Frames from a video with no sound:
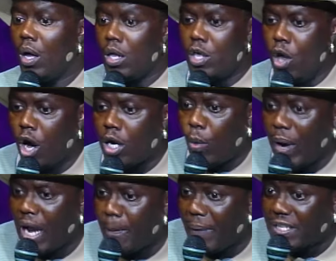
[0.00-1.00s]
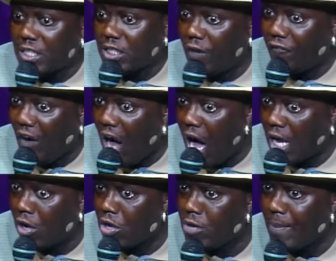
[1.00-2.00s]
You quit a bitch if she farted
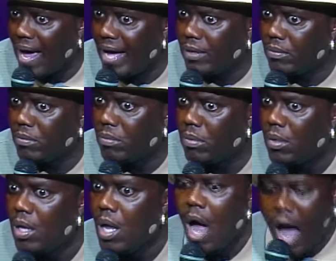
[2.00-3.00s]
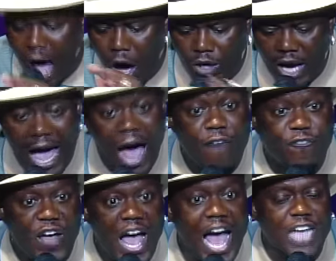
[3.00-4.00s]
on you, man. I don't care how
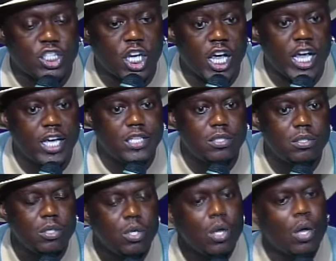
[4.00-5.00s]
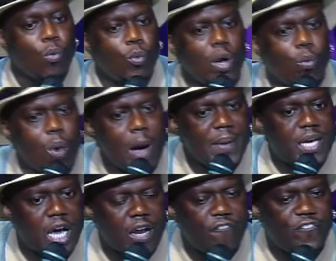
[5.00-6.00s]
fine she is. When a woman
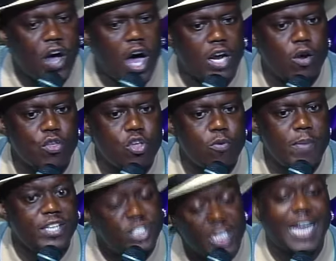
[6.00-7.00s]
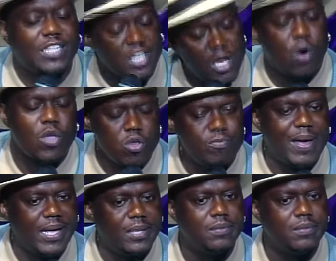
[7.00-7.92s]
could have fart on you, man, she got to know you, man.